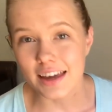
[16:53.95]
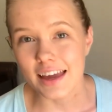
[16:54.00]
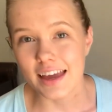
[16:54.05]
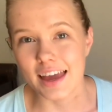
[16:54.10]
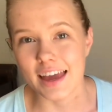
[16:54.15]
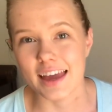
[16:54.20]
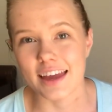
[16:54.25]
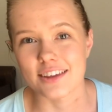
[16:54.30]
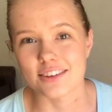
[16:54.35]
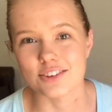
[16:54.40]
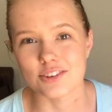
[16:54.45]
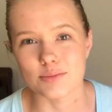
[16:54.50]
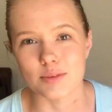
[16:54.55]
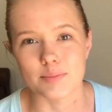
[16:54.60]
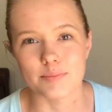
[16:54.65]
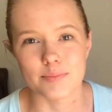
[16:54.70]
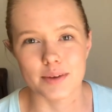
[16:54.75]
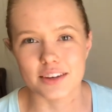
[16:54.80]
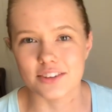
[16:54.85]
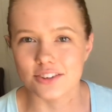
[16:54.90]
and show me
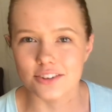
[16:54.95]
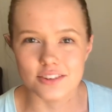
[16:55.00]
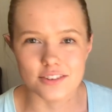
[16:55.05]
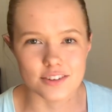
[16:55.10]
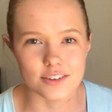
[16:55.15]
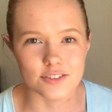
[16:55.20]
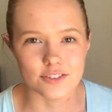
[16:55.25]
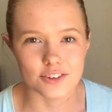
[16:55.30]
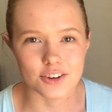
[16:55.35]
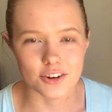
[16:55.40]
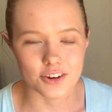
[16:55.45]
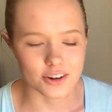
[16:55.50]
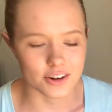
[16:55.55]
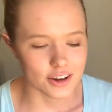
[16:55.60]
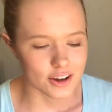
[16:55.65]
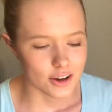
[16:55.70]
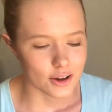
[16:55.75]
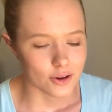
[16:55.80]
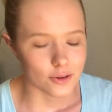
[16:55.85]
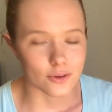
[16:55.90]
pictures of your
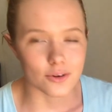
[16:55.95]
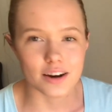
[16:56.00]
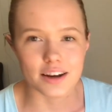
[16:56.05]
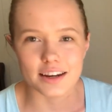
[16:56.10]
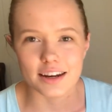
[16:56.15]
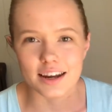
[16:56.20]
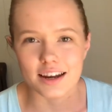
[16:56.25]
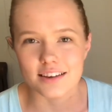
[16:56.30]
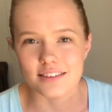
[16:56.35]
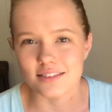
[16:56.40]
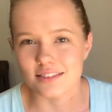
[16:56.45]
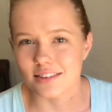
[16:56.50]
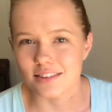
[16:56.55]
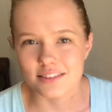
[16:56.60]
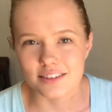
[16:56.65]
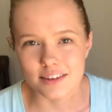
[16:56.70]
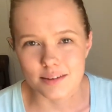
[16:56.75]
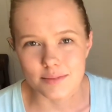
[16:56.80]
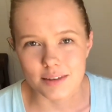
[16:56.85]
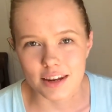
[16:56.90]
organized
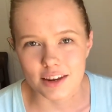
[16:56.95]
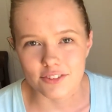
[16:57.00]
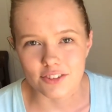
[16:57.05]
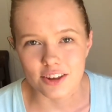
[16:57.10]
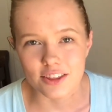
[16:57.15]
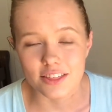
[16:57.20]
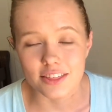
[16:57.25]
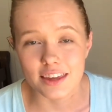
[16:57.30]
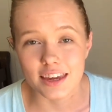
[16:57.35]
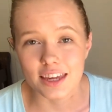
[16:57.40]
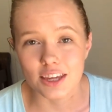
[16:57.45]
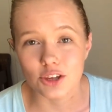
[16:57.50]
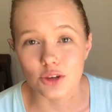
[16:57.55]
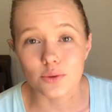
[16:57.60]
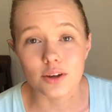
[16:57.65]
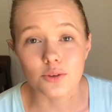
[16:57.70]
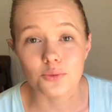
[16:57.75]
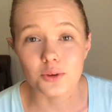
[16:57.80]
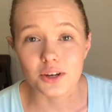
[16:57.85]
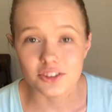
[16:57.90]
system and everything, you
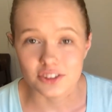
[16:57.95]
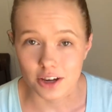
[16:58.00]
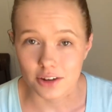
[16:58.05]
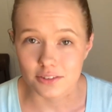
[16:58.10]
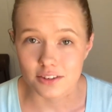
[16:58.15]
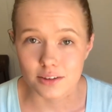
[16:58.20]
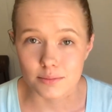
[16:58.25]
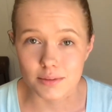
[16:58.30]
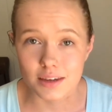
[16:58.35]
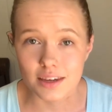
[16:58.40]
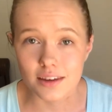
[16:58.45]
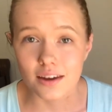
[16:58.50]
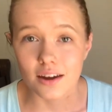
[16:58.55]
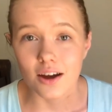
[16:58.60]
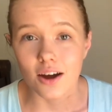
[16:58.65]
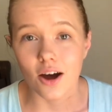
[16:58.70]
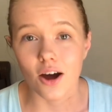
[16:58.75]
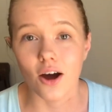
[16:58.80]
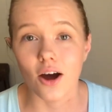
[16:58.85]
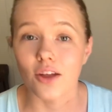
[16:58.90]
can reach out to me
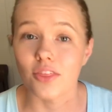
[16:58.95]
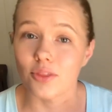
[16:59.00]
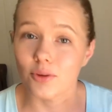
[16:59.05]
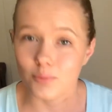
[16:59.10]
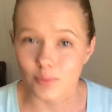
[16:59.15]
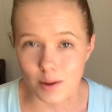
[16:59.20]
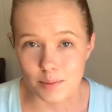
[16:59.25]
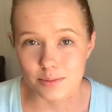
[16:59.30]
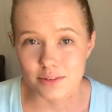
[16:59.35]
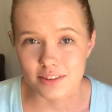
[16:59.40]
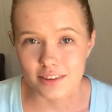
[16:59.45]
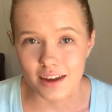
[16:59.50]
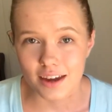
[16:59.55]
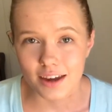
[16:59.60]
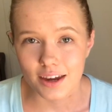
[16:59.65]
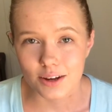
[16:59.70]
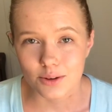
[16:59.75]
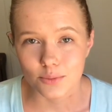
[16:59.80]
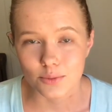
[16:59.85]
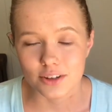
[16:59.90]
on the
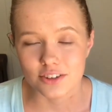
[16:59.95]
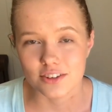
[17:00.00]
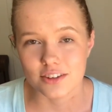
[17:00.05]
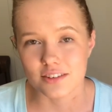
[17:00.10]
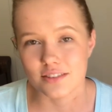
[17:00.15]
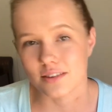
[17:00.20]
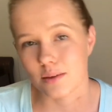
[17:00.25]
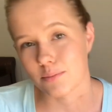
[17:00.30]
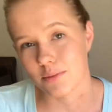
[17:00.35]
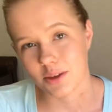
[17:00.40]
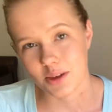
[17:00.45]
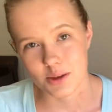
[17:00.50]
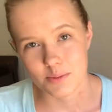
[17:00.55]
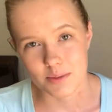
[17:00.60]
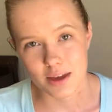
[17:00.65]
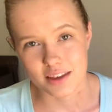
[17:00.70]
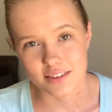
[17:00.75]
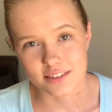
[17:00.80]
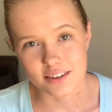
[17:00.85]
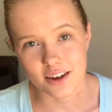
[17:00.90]
website, which is
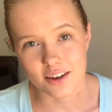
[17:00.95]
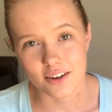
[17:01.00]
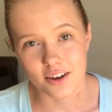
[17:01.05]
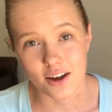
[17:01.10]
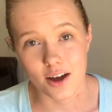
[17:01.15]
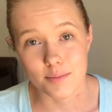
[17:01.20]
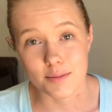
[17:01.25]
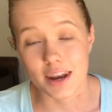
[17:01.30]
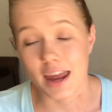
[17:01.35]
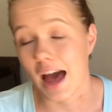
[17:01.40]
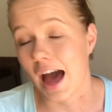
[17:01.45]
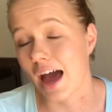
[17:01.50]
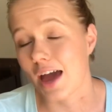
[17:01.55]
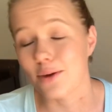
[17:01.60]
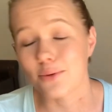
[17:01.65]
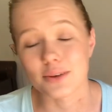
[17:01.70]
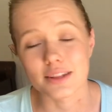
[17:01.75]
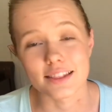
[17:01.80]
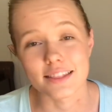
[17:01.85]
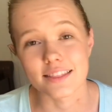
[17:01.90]
ameliamakes.com, and I
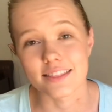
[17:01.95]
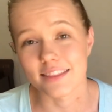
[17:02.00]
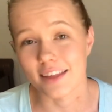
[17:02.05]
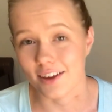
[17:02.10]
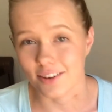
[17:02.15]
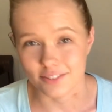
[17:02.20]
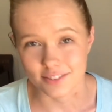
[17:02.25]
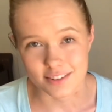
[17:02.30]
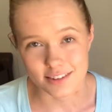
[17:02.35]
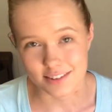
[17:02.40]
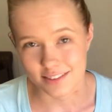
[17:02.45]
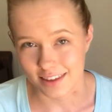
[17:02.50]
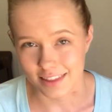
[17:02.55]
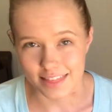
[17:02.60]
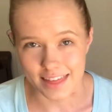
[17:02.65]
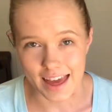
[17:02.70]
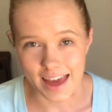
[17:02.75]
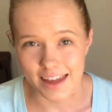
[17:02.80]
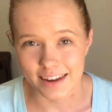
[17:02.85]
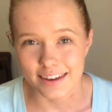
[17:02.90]
would love to see
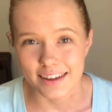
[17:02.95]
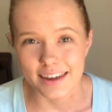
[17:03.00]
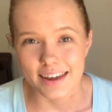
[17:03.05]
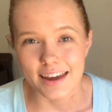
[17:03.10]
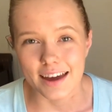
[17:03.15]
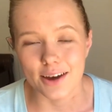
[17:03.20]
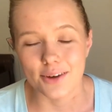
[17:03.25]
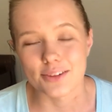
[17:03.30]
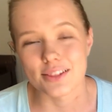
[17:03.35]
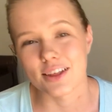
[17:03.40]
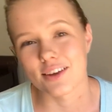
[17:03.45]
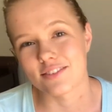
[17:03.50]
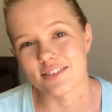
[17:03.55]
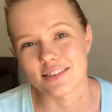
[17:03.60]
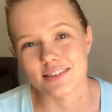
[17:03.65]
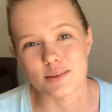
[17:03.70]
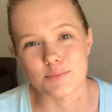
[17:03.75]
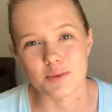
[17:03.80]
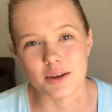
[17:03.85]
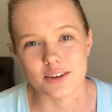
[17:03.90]
that. I would love to
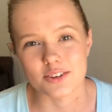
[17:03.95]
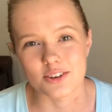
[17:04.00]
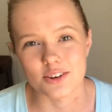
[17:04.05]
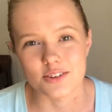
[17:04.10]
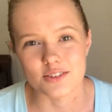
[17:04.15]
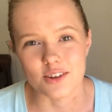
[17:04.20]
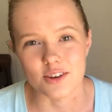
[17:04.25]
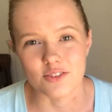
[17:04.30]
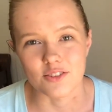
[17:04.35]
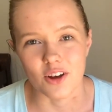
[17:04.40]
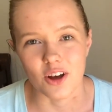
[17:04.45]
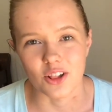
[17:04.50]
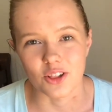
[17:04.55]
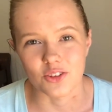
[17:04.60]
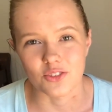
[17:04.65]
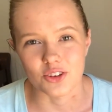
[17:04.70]
see pictures of all of